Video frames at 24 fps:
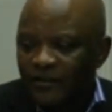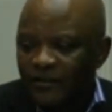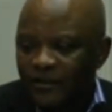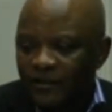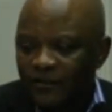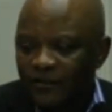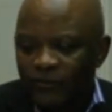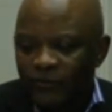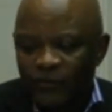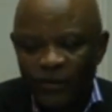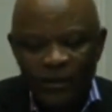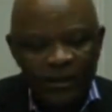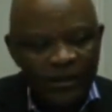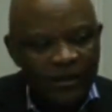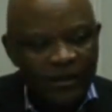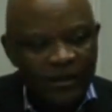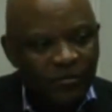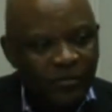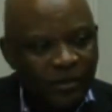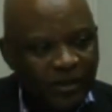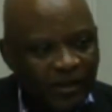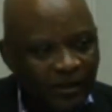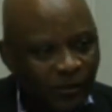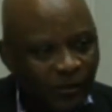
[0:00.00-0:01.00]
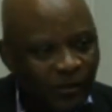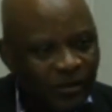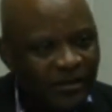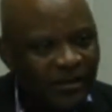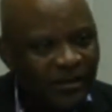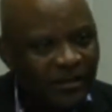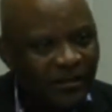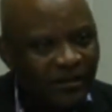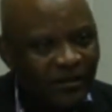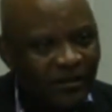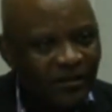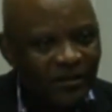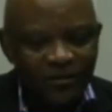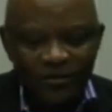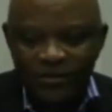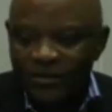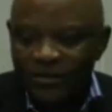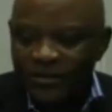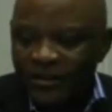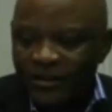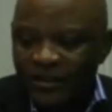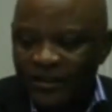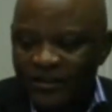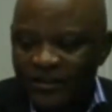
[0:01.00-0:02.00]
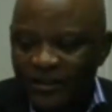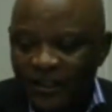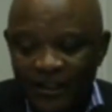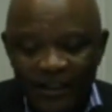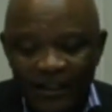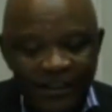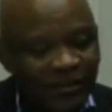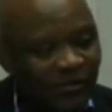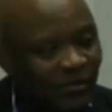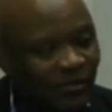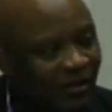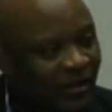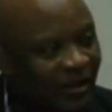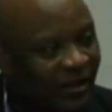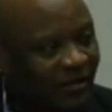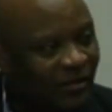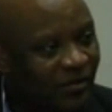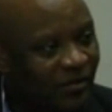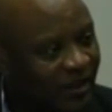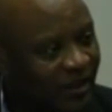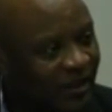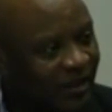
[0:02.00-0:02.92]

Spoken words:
if many Western countries are challenged with that, you can